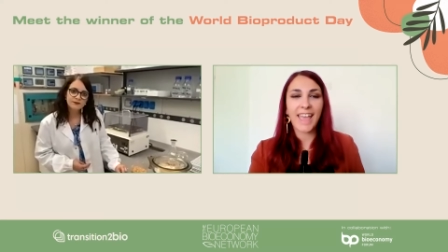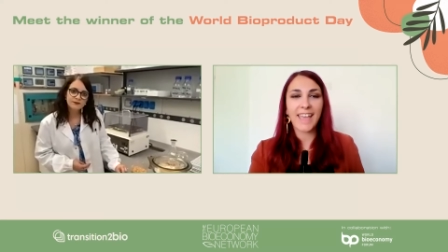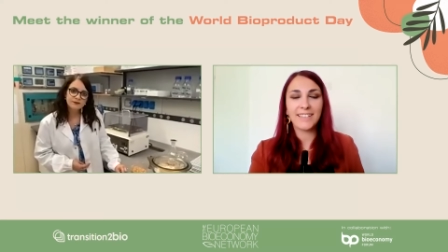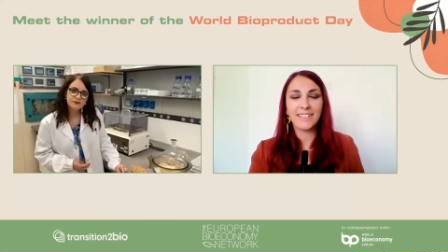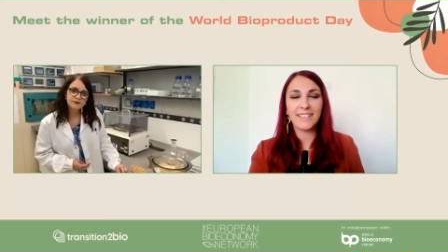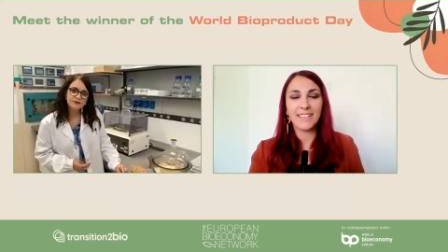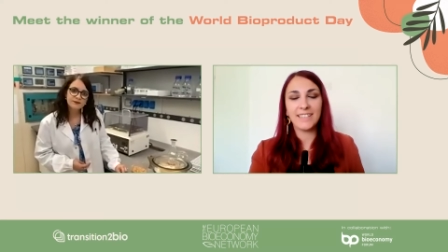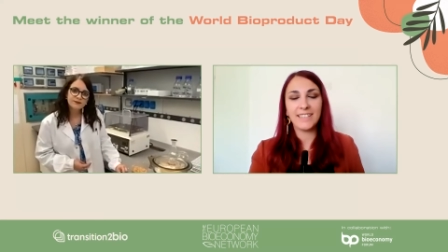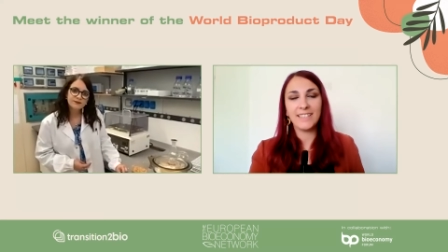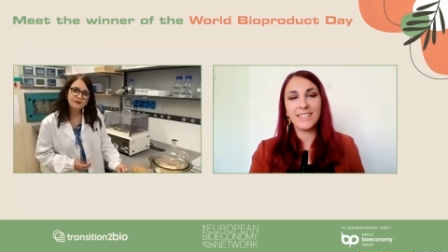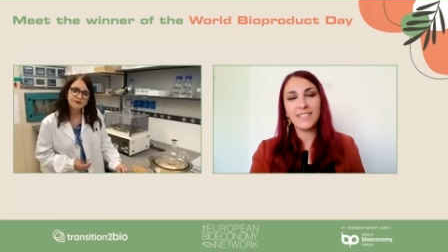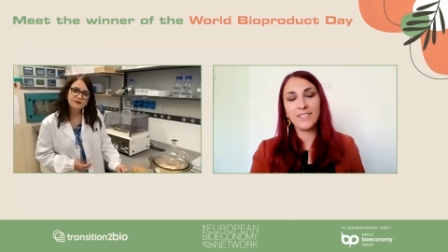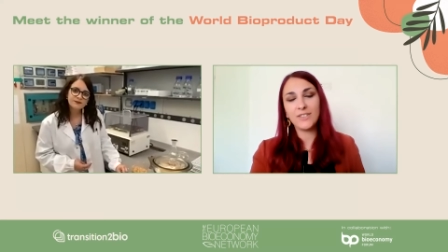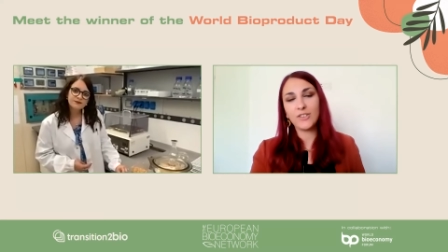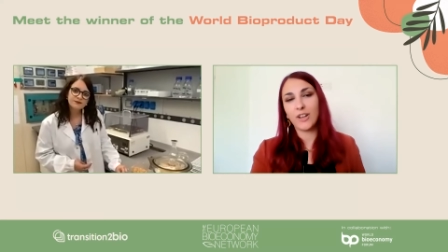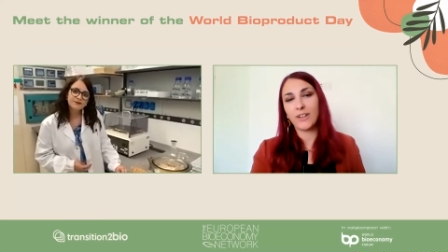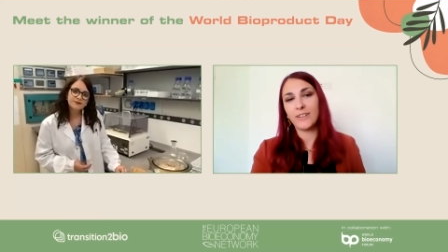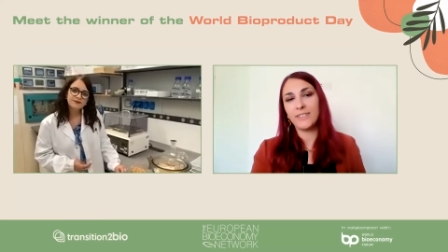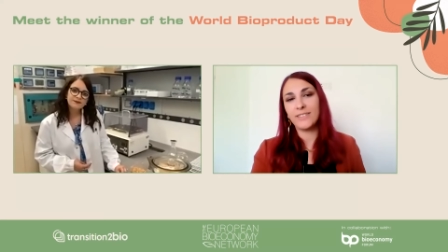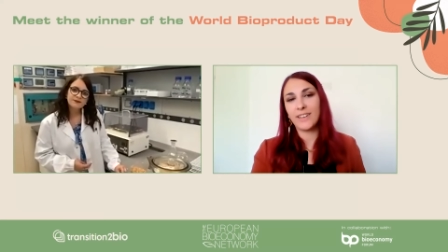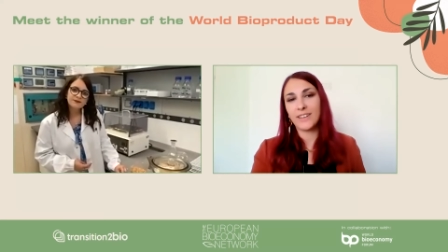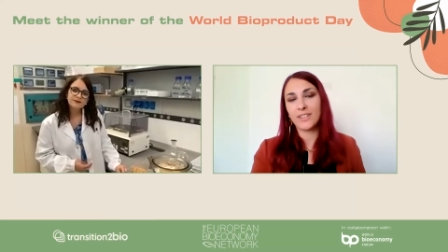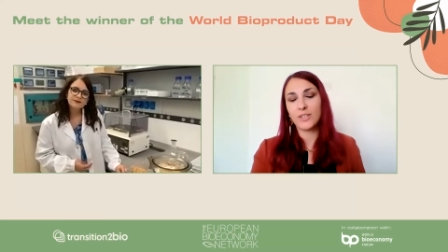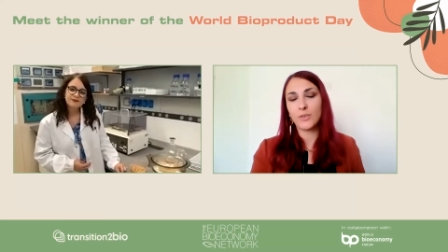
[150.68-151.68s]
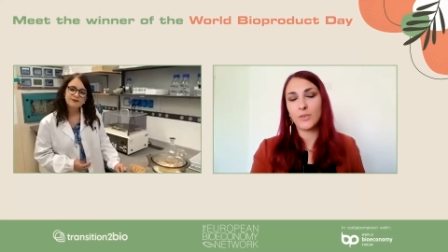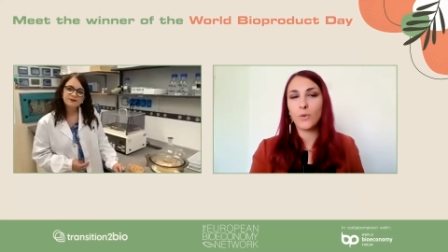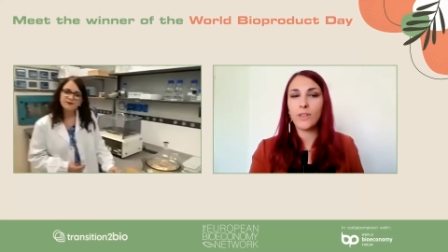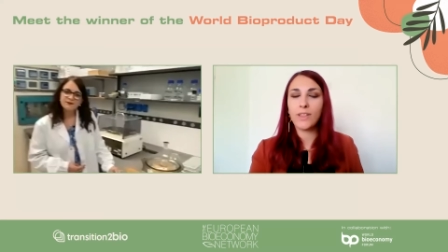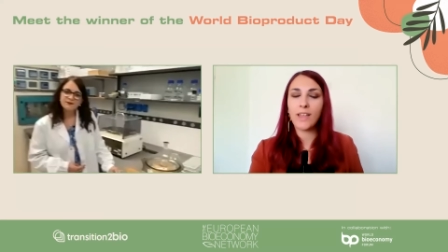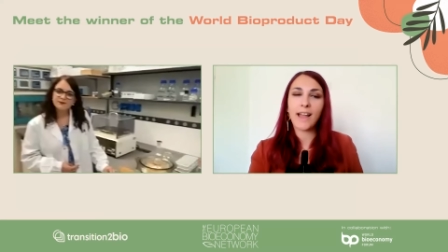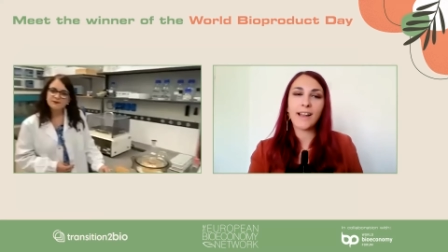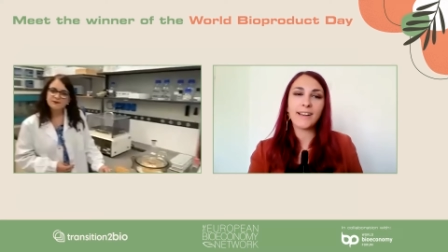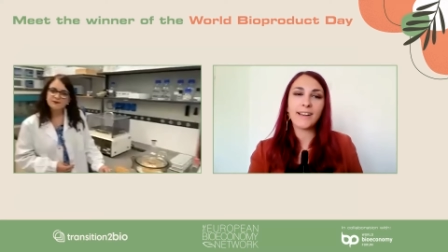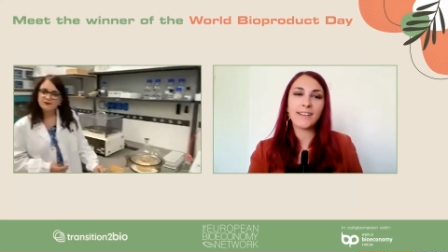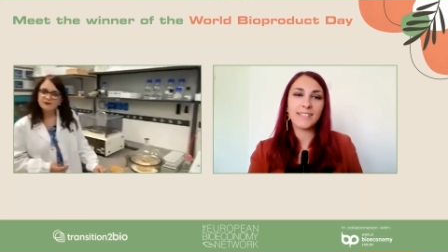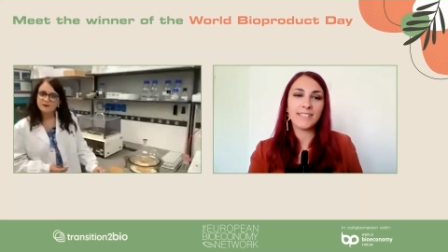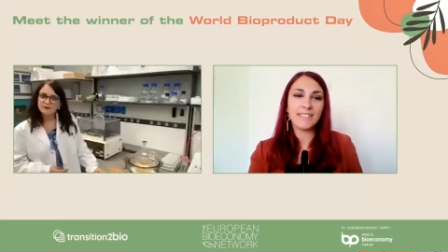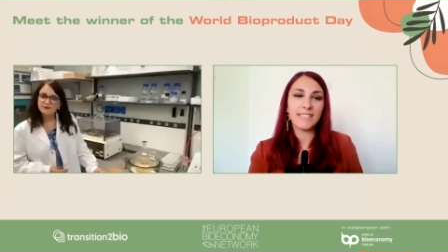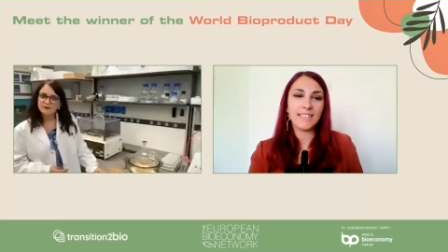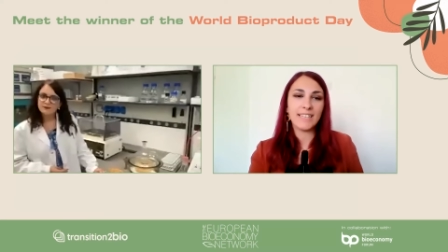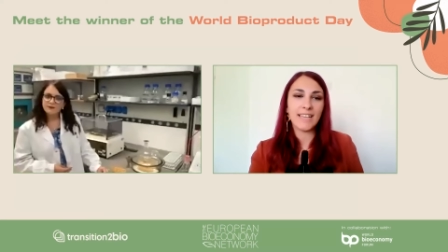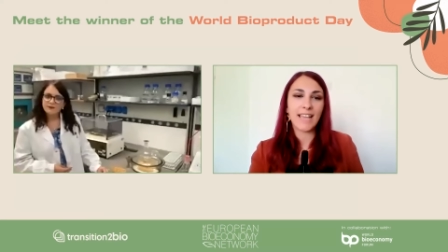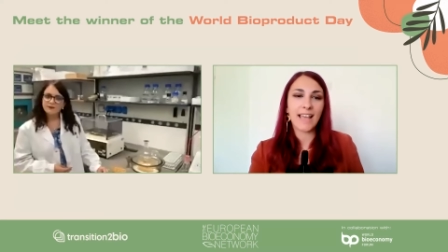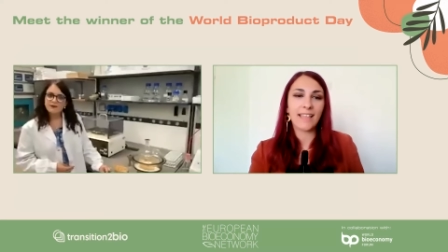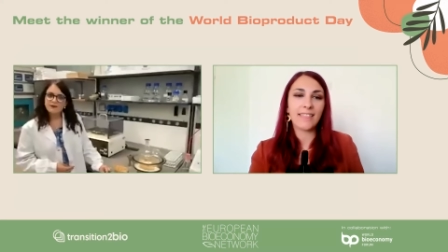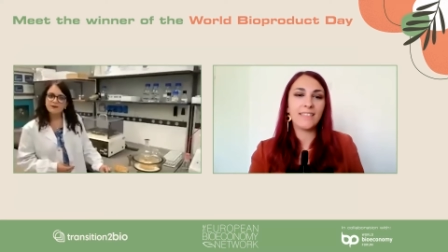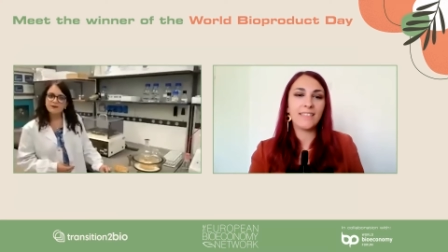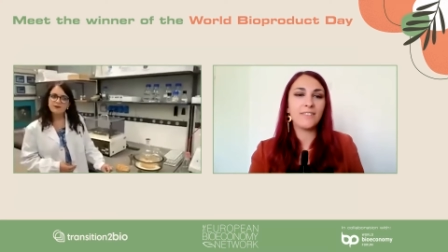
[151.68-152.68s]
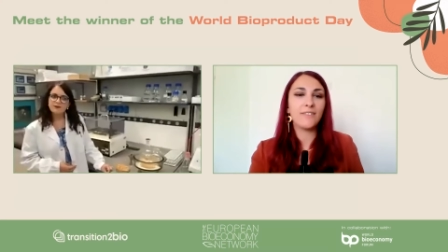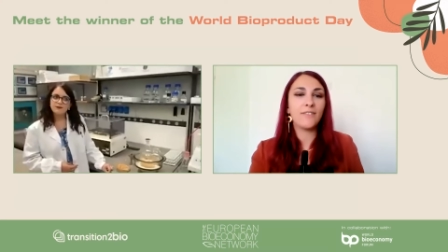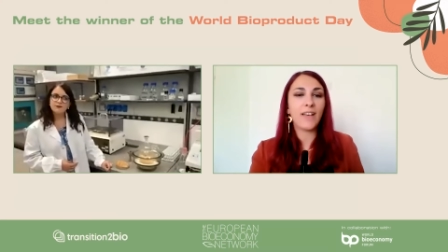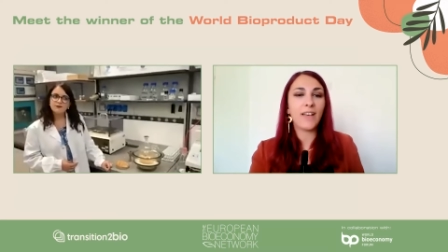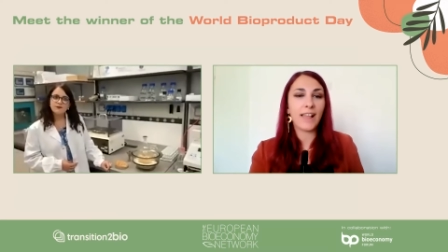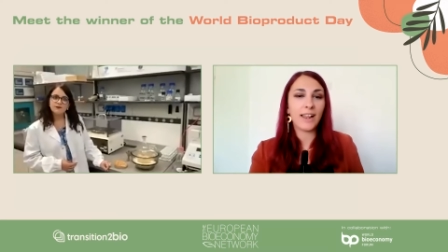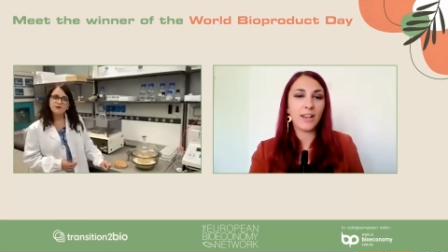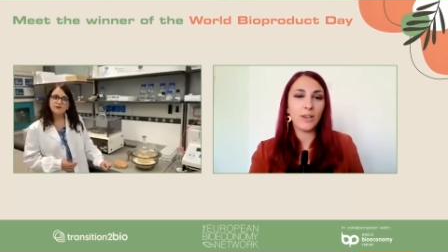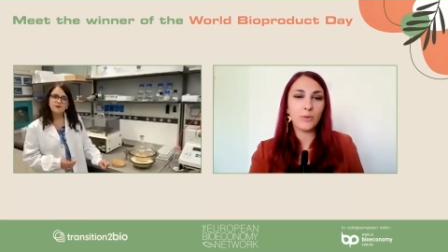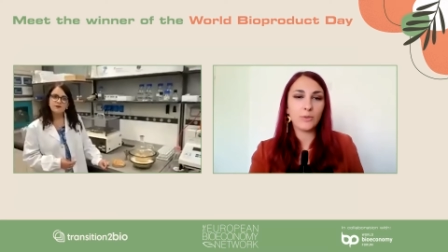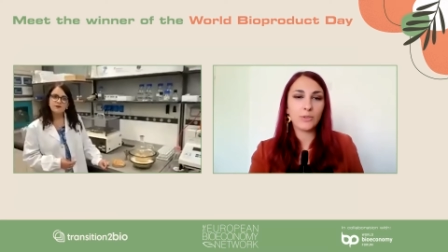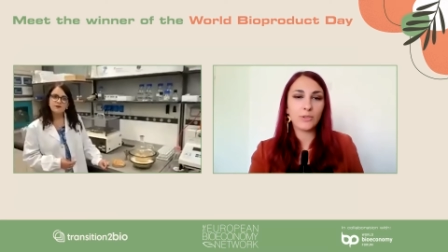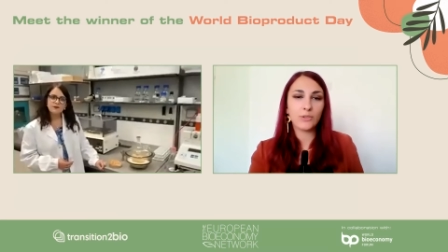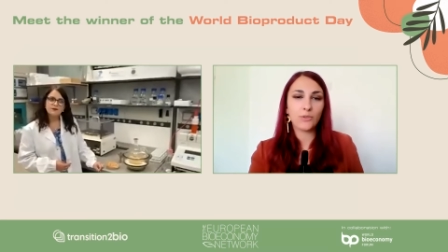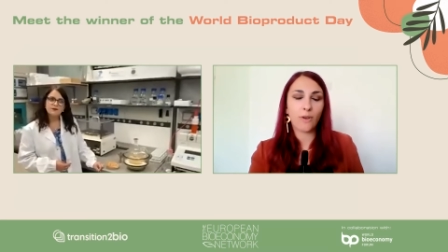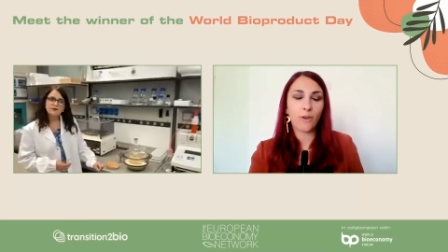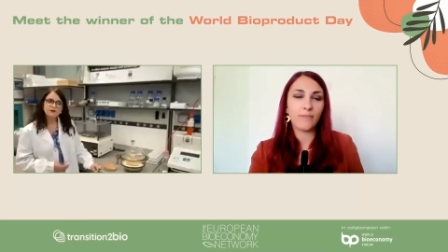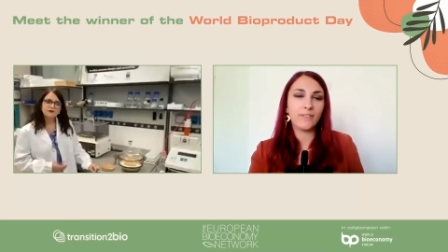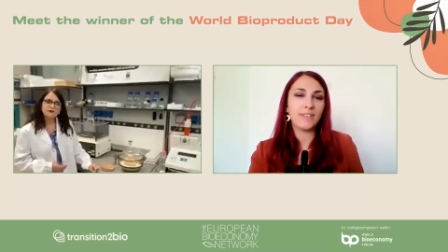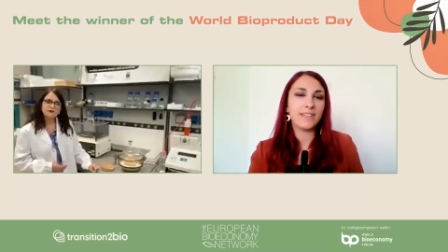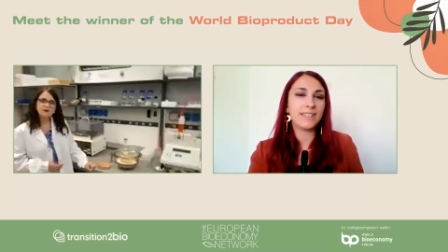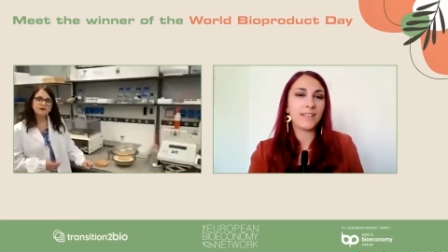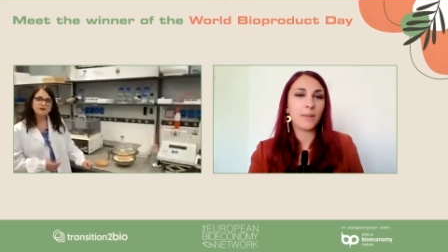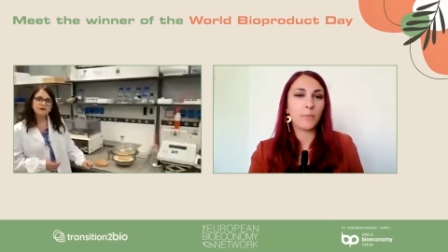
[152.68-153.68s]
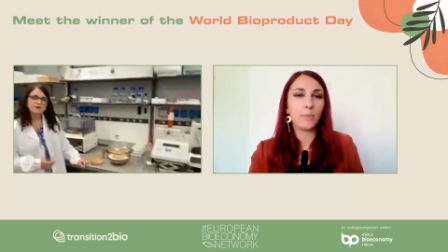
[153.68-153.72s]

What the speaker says: And in this context, what are the added values of these